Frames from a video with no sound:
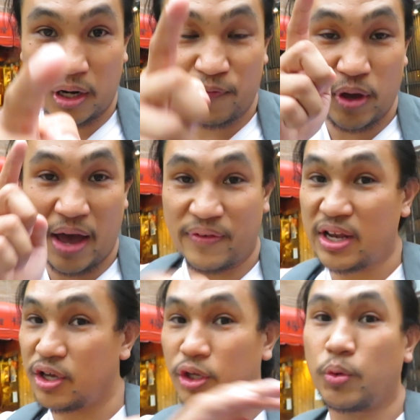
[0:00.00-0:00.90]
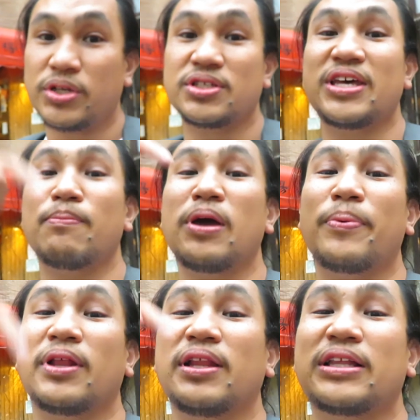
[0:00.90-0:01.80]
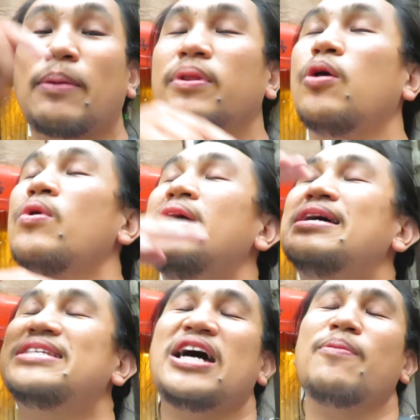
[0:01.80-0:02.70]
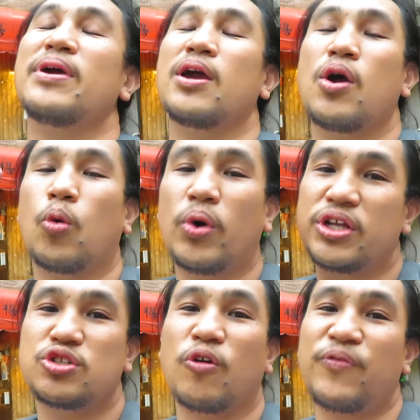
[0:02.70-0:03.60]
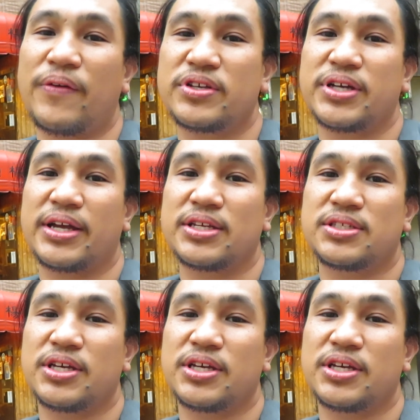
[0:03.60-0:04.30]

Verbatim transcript: and if you have any other questions, hit me up in the link down below. Tell me what is your favorite Chinese